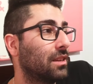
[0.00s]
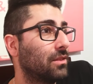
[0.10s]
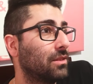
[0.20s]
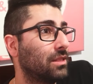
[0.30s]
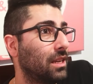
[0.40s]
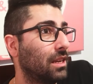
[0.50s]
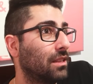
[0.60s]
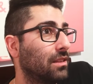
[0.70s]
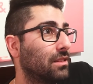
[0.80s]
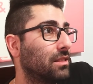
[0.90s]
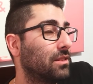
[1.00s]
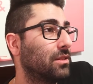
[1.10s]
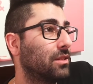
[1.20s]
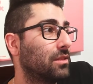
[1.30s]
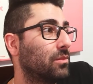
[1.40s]
That was it. It
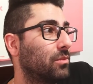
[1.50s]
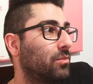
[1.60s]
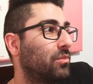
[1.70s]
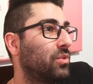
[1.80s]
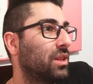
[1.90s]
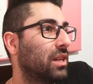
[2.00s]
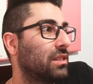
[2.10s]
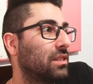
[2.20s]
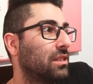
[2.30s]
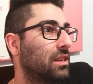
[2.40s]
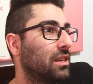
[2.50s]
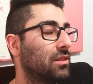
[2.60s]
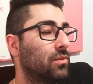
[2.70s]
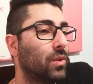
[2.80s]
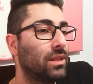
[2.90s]
was a relaxing day.
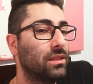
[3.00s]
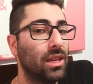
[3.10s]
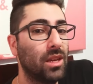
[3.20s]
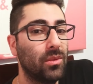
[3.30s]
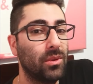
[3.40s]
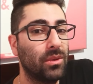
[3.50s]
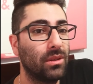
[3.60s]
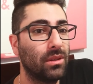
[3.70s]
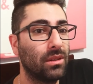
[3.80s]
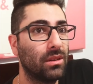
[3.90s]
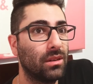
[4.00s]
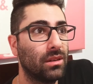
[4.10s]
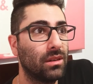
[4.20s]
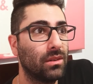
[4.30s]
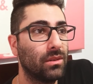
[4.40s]
Wednesday we were
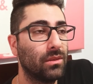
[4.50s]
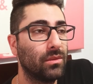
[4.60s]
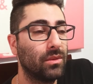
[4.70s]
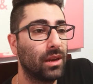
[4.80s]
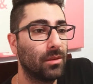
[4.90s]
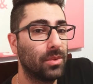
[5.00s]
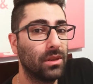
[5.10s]
helping